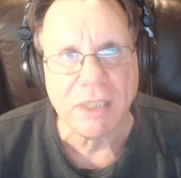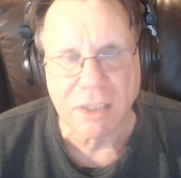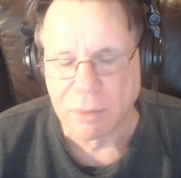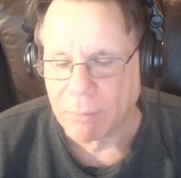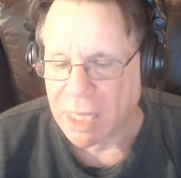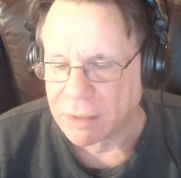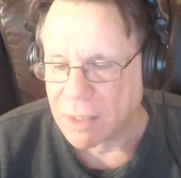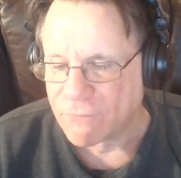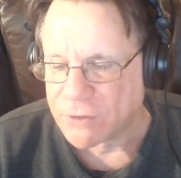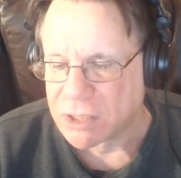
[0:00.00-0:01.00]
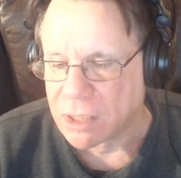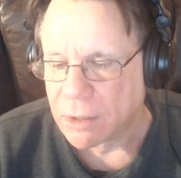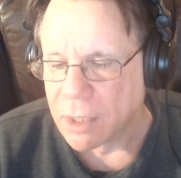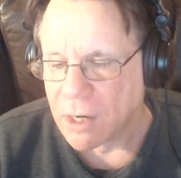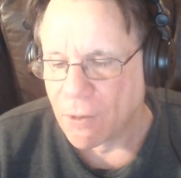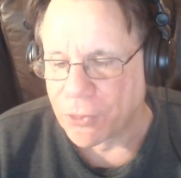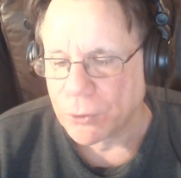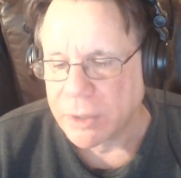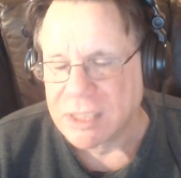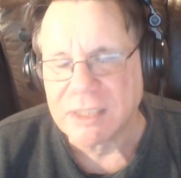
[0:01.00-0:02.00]
magnificent.
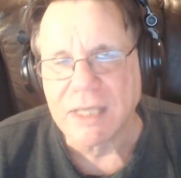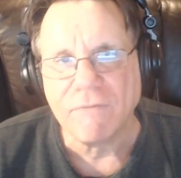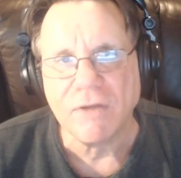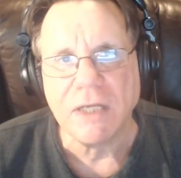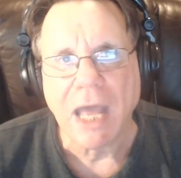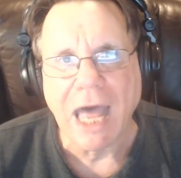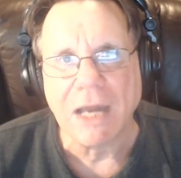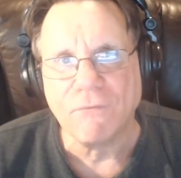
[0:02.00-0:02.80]
37 out of